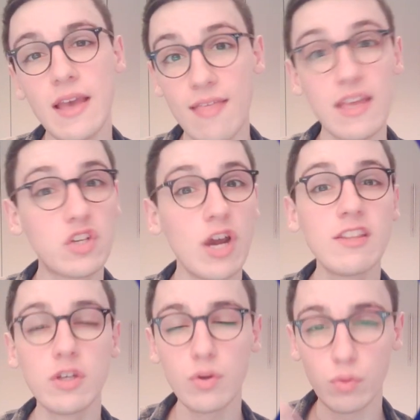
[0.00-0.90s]
They tried
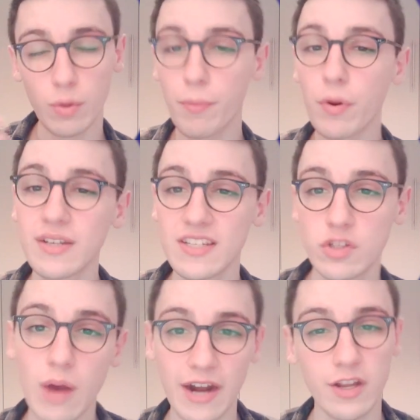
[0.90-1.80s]
to report this to
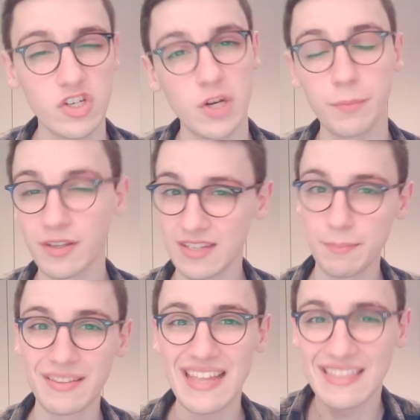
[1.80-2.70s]
Higher Logic community,
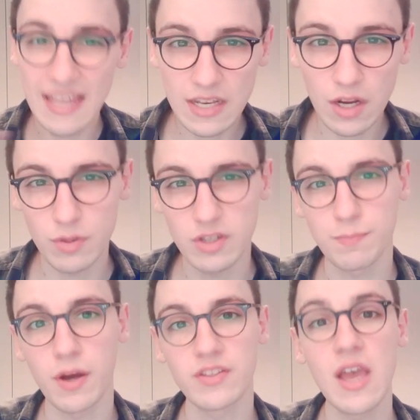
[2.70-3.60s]
but they did not
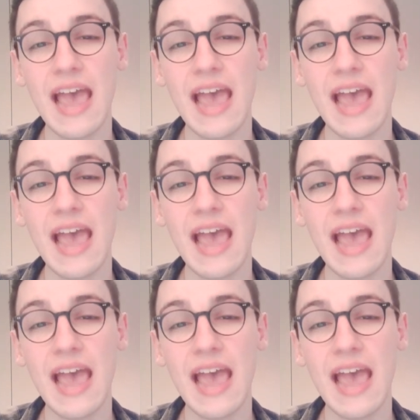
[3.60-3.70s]
respond.